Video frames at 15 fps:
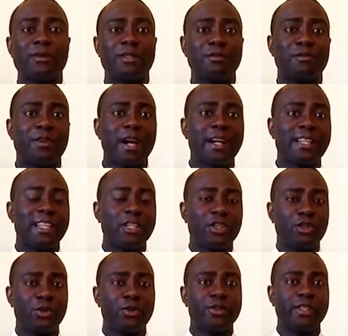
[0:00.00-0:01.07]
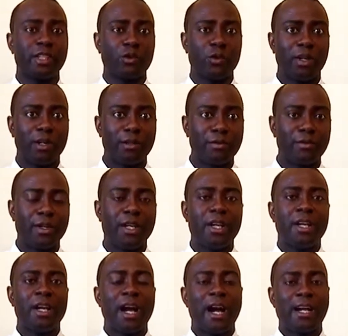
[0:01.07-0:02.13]
In fact, he chose the 12,
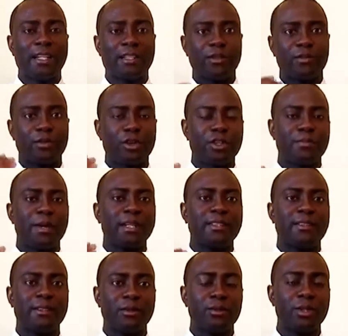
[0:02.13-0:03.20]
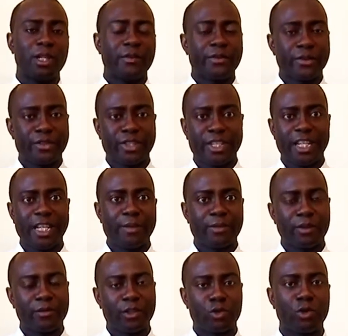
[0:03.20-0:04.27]
and of course Matthew gives us the names
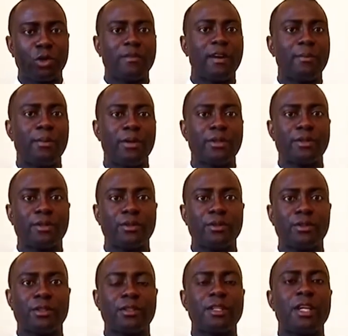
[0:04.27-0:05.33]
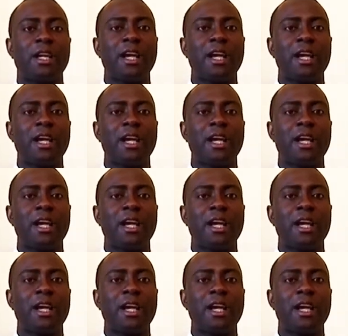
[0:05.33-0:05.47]
of the 12 apostles,